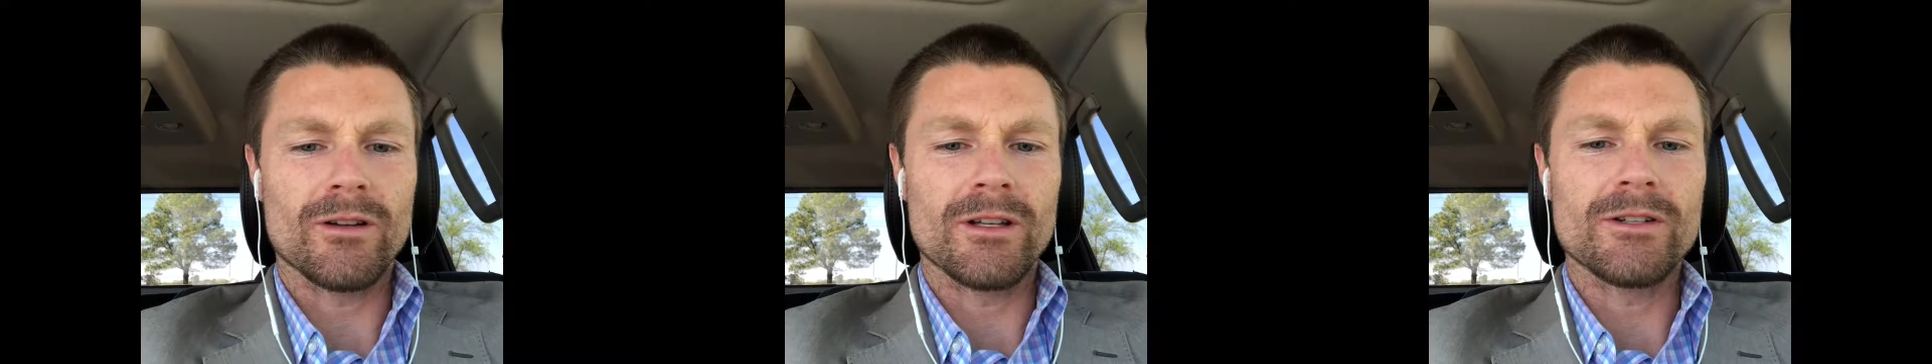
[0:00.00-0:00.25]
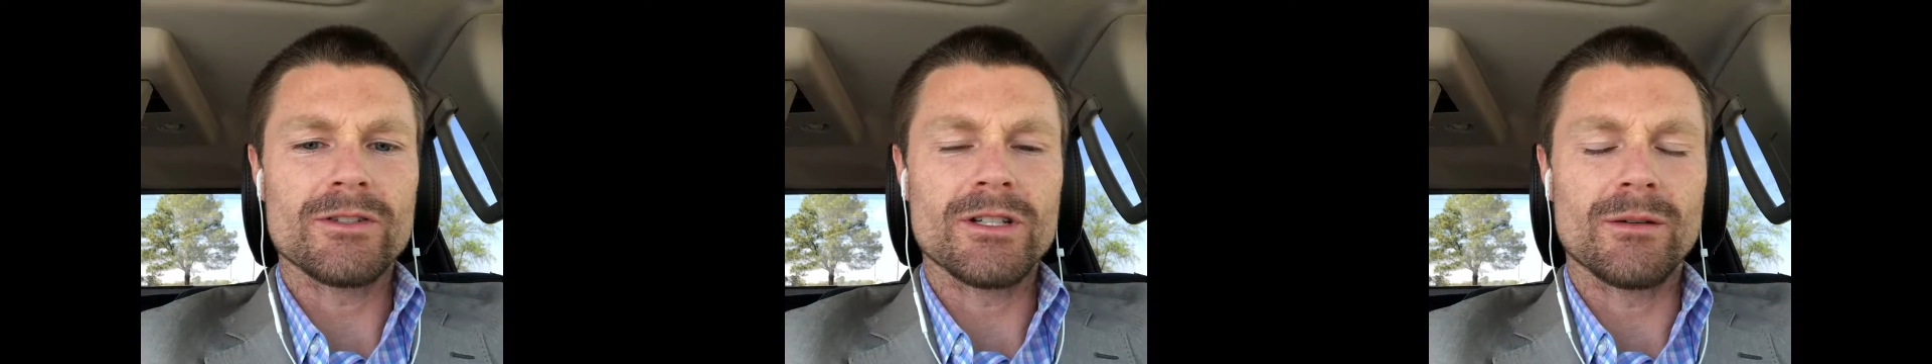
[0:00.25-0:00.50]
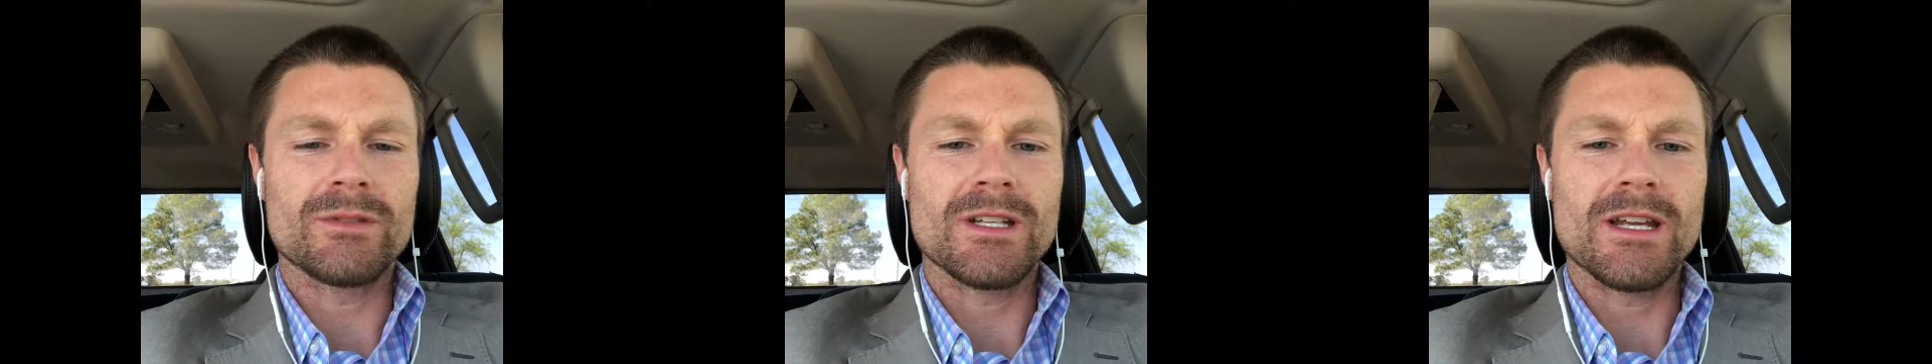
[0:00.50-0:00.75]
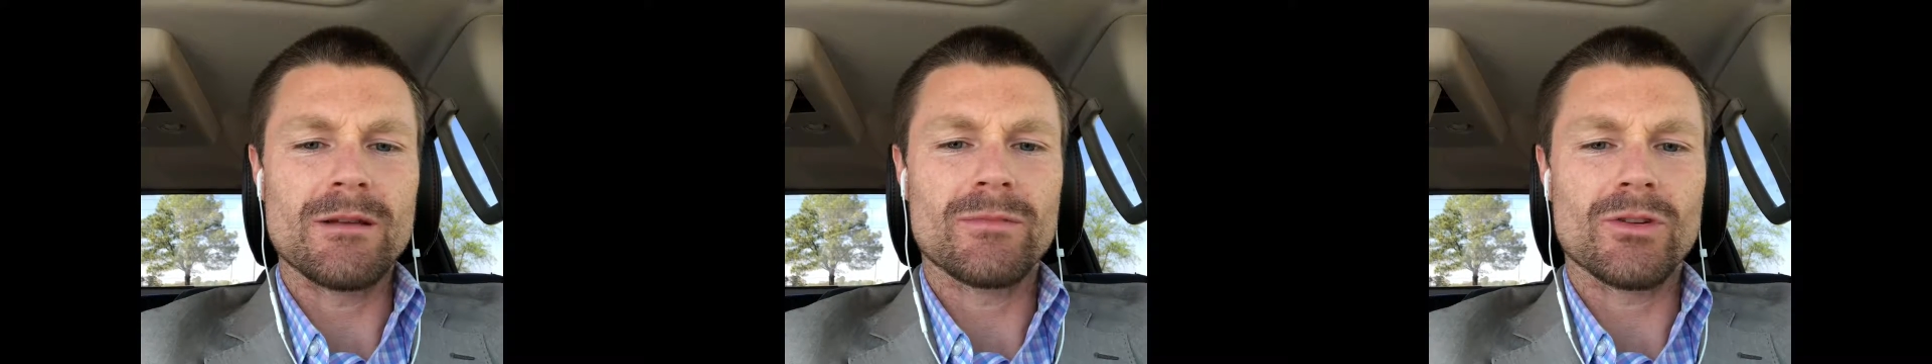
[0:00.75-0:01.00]
leadership
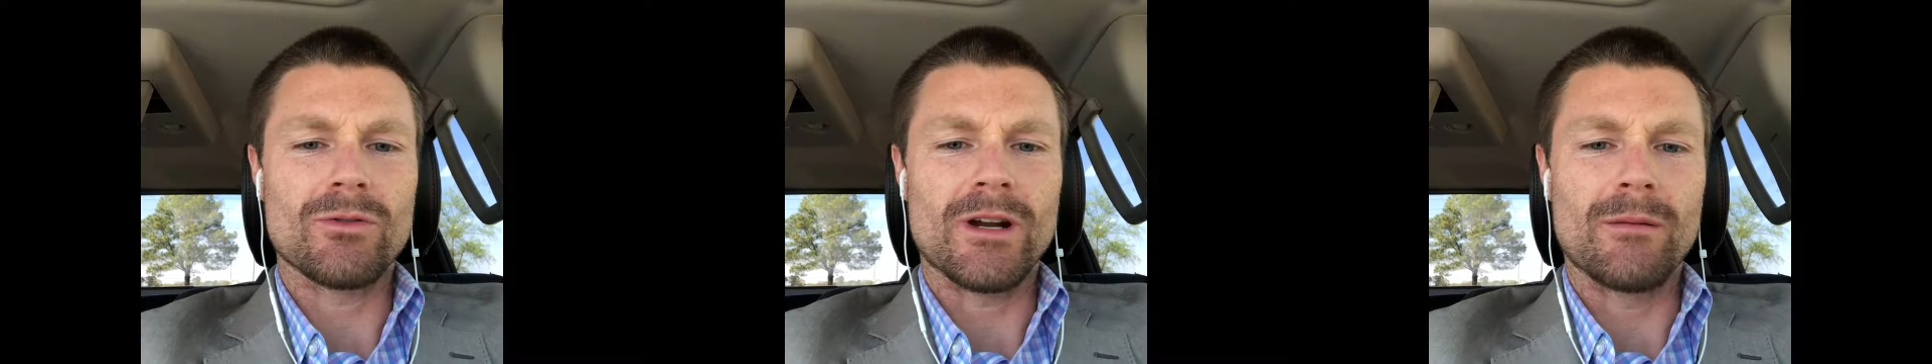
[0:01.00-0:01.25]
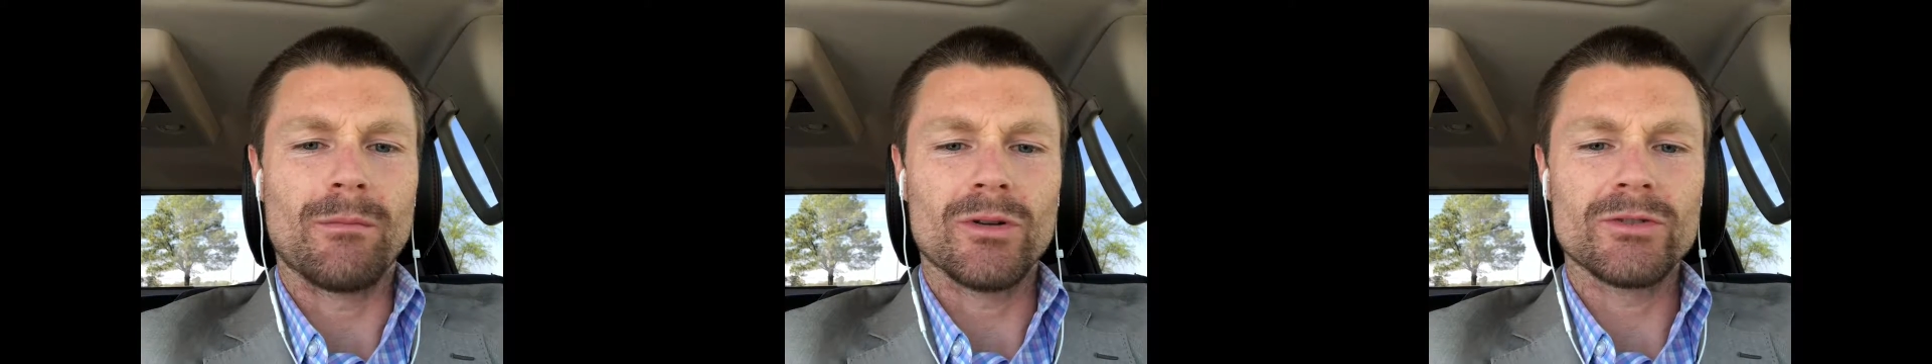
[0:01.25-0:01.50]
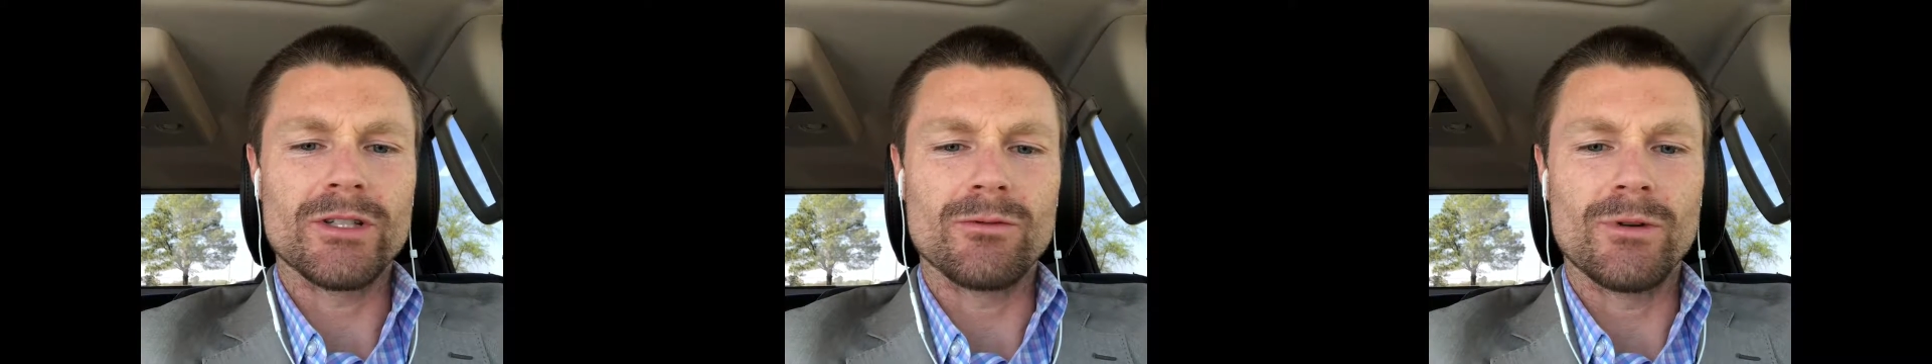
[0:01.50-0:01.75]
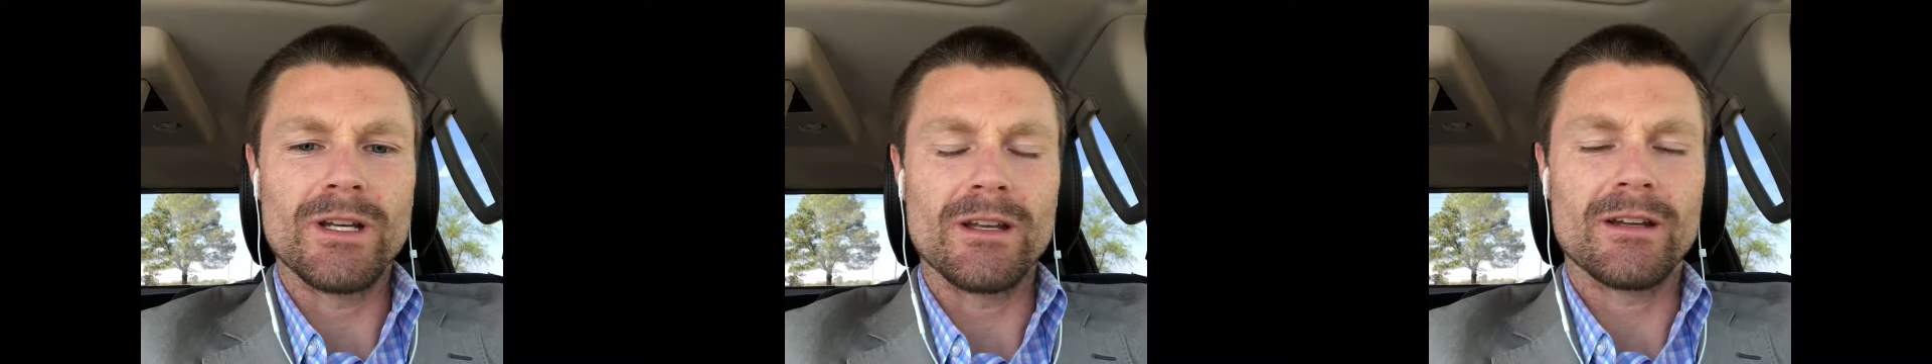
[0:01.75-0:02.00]
team through a
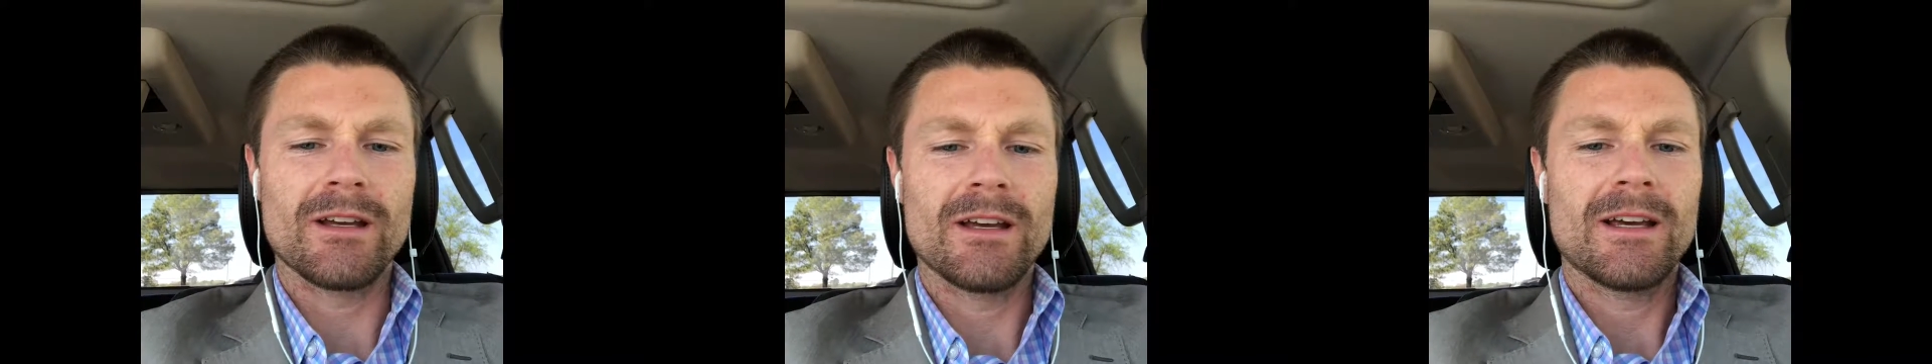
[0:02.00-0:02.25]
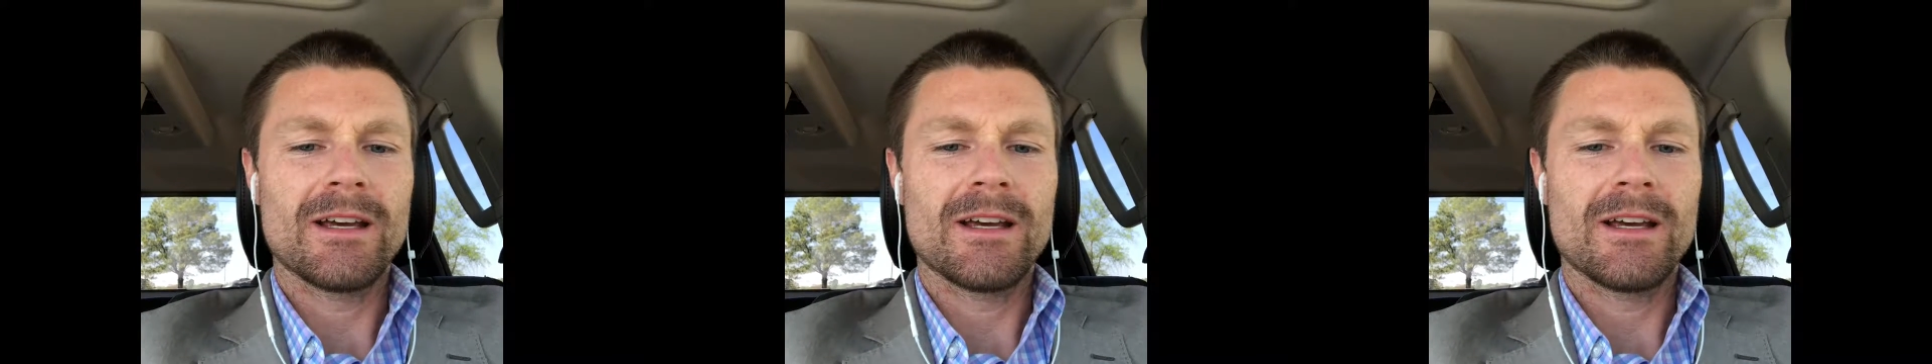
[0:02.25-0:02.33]
multi-week